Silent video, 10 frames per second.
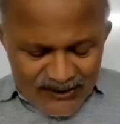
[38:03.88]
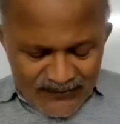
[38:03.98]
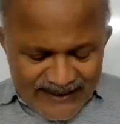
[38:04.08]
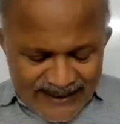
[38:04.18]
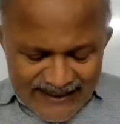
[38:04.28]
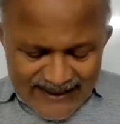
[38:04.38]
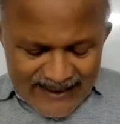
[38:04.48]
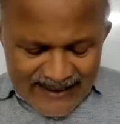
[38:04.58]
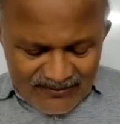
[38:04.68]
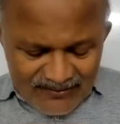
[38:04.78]
of 10
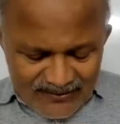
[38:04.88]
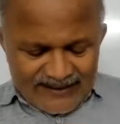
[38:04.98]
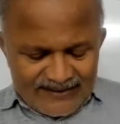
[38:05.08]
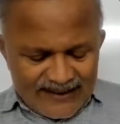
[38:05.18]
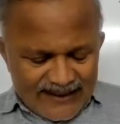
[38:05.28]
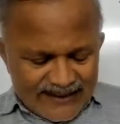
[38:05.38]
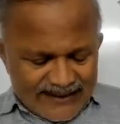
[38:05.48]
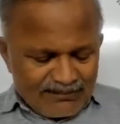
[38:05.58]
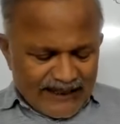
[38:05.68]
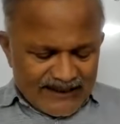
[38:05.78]
Kelvin
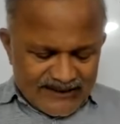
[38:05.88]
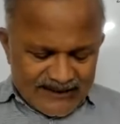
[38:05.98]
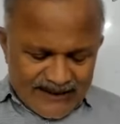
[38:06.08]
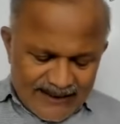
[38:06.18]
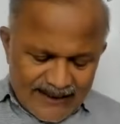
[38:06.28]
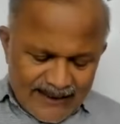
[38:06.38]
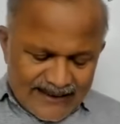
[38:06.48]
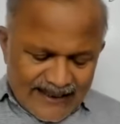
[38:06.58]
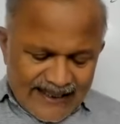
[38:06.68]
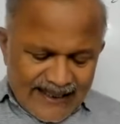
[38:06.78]
temperature,
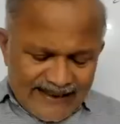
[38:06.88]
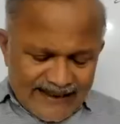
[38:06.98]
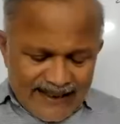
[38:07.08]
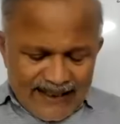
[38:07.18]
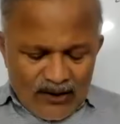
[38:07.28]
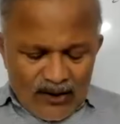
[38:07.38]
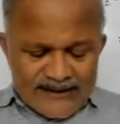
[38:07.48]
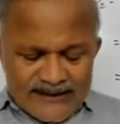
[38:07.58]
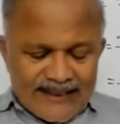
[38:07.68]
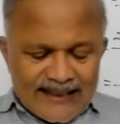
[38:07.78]
the rate
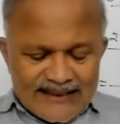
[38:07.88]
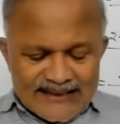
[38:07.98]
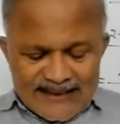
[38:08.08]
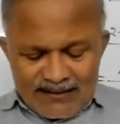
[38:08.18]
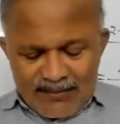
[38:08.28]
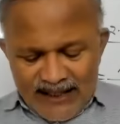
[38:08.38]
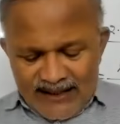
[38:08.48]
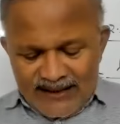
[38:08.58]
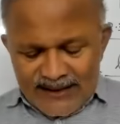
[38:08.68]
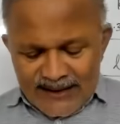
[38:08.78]
constant is doubled.
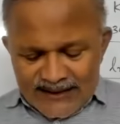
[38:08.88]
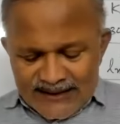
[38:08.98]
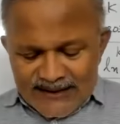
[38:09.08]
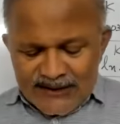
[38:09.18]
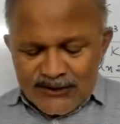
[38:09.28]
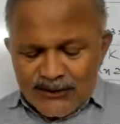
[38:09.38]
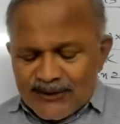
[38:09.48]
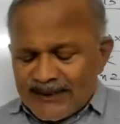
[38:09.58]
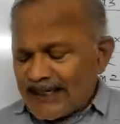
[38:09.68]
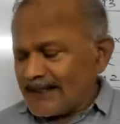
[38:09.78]
This is due to
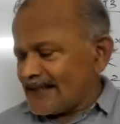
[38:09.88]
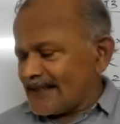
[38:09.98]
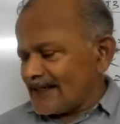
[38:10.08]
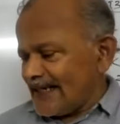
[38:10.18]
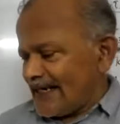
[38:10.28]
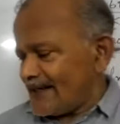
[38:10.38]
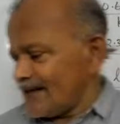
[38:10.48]
the reason that